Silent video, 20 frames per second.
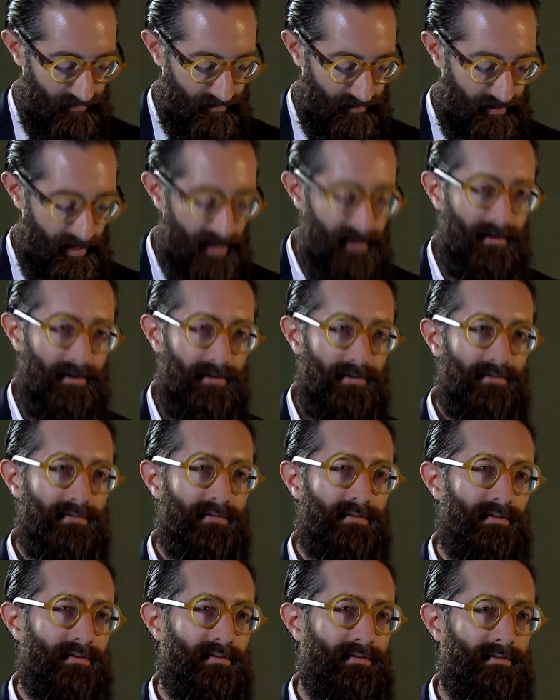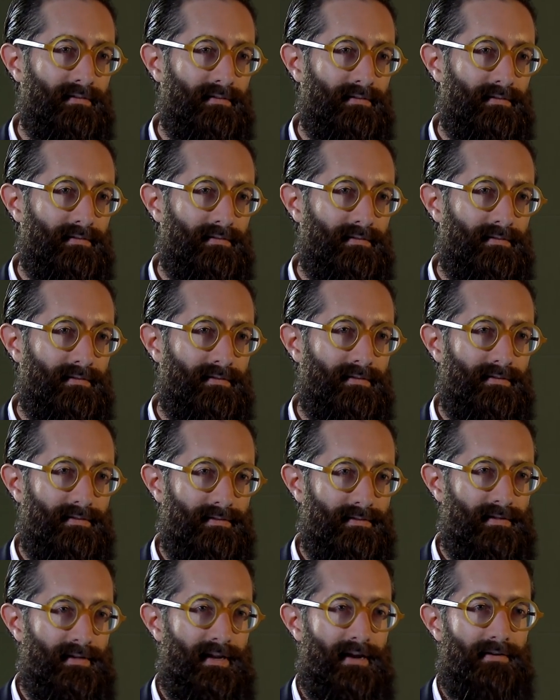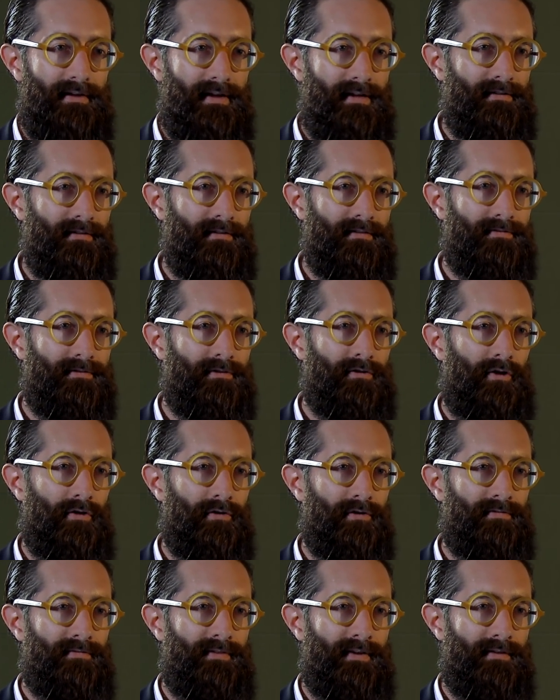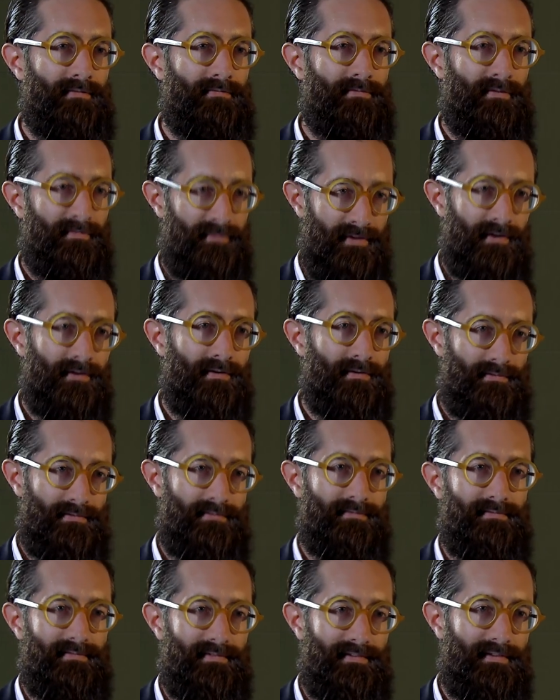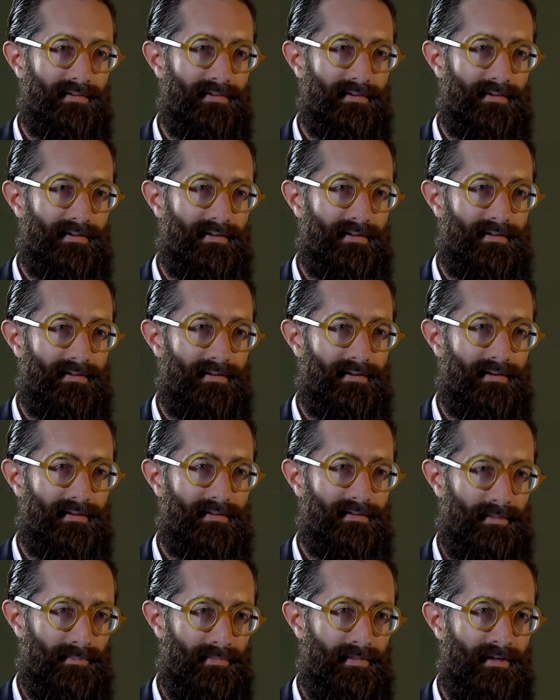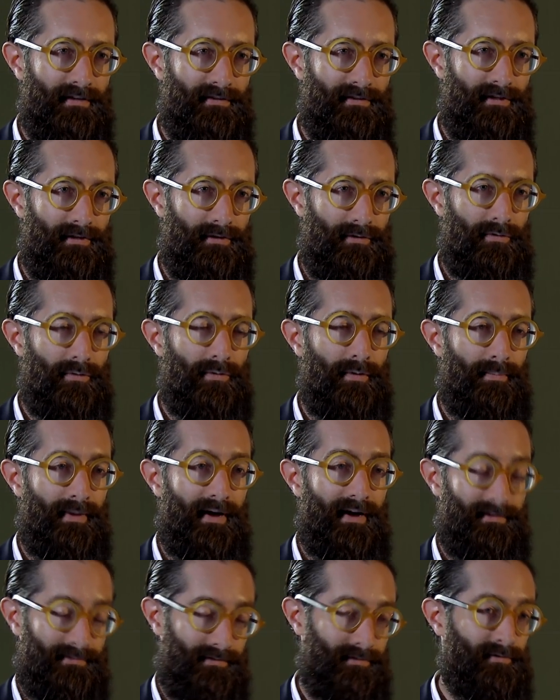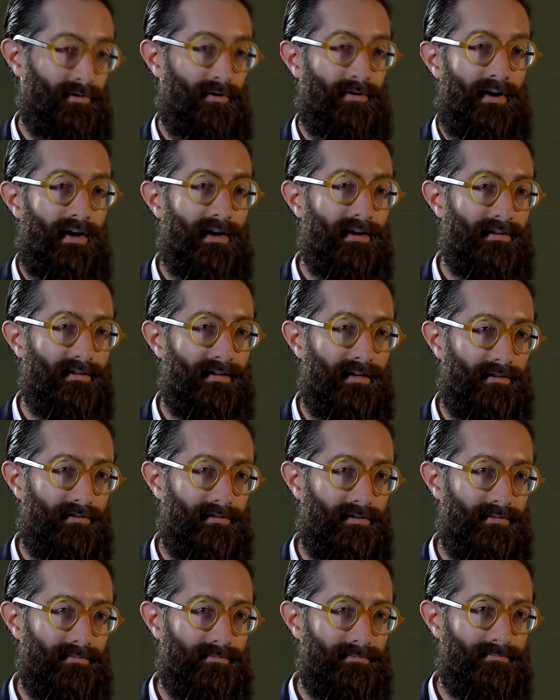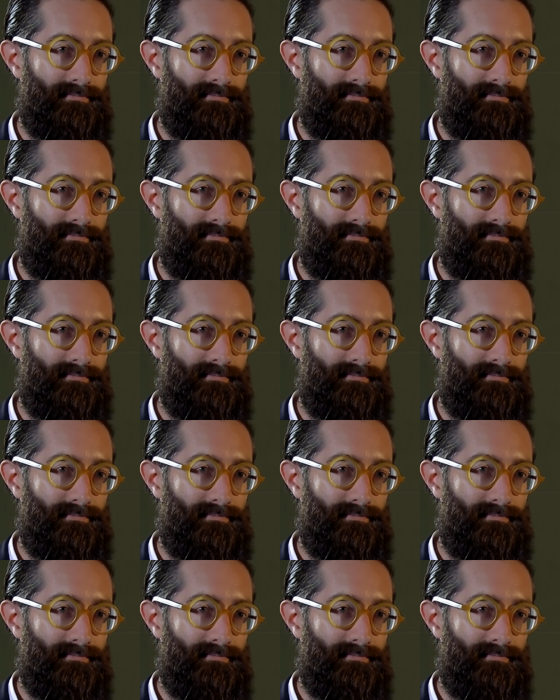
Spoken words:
Kengo, did Erieta's photography reveal something to you about your own architecture?